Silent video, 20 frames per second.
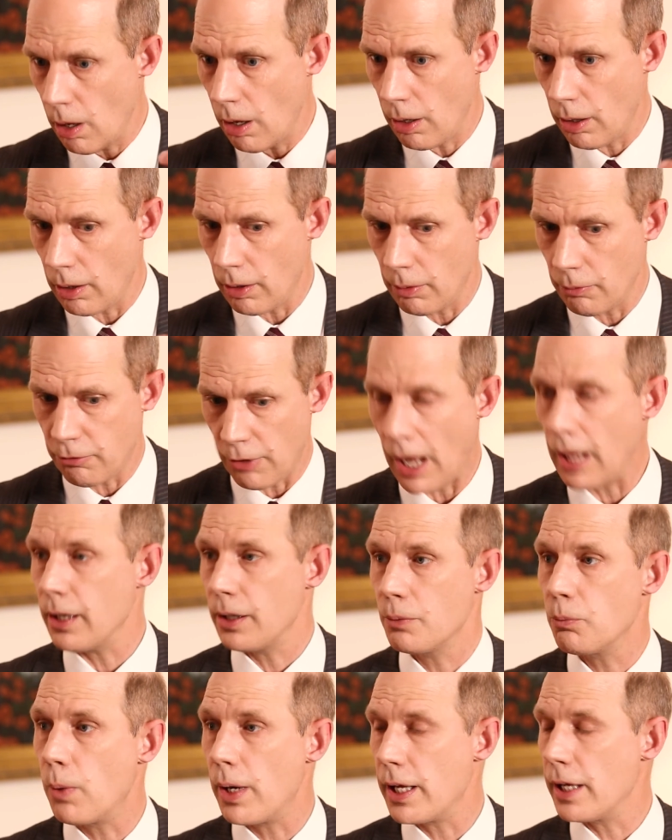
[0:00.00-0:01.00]

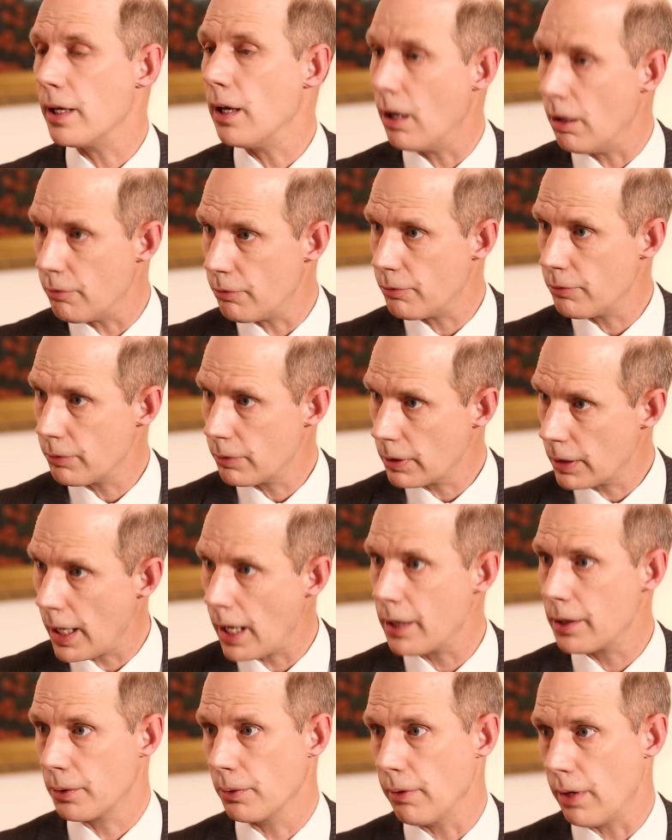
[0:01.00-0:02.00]
valid way of
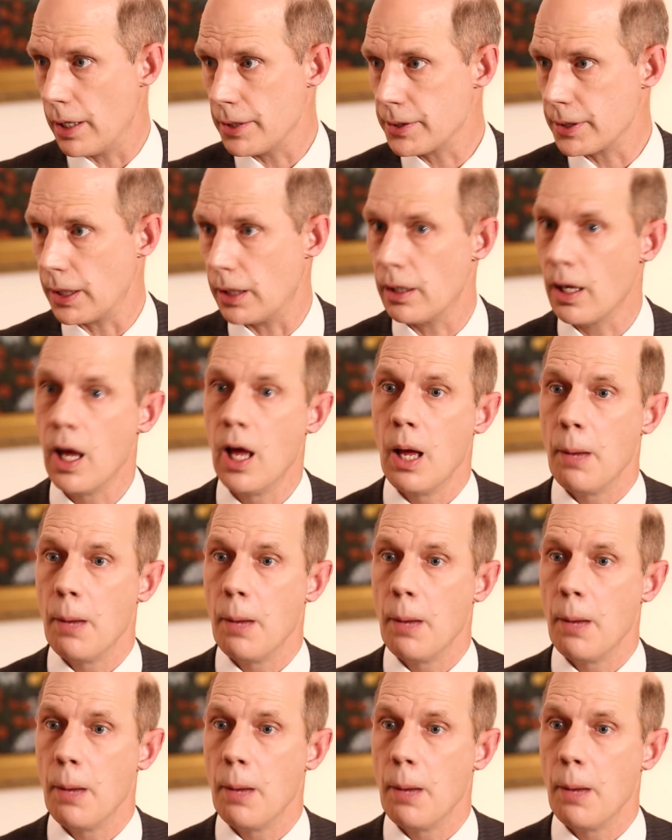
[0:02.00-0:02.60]
categorizing it.